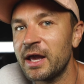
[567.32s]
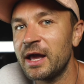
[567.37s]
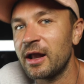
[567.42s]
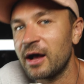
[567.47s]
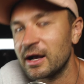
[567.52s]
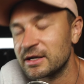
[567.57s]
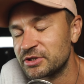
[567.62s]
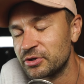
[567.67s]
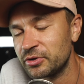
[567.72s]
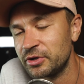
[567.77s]
and
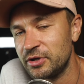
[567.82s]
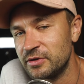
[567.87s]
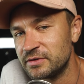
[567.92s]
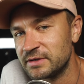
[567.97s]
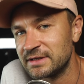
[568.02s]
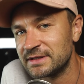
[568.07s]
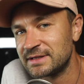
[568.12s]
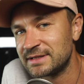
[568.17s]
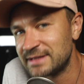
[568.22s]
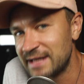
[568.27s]
actually
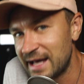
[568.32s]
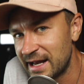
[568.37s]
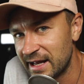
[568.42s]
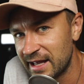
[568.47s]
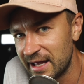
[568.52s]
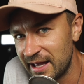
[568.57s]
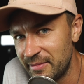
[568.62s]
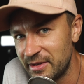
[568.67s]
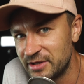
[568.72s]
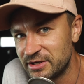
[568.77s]
using
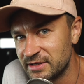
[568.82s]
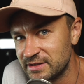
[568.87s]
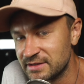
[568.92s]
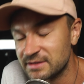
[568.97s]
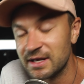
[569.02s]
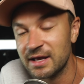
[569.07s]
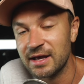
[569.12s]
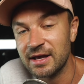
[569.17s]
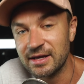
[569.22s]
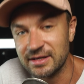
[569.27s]
static
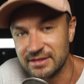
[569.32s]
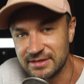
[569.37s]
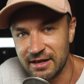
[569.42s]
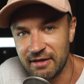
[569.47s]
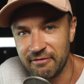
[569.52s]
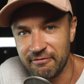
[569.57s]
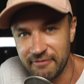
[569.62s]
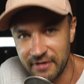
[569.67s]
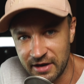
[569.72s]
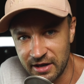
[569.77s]
images instead
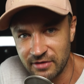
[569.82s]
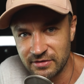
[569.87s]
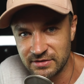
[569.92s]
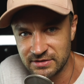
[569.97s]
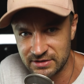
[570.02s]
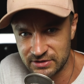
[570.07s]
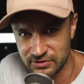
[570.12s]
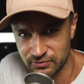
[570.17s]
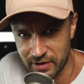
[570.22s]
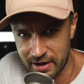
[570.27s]
of videos
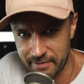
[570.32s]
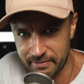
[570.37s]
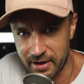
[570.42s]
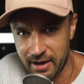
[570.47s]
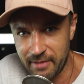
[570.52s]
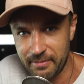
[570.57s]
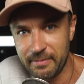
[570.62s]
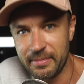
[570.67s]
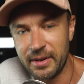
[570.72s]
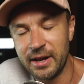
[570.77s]
to swipe
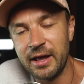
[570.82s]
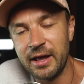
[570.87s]
up. But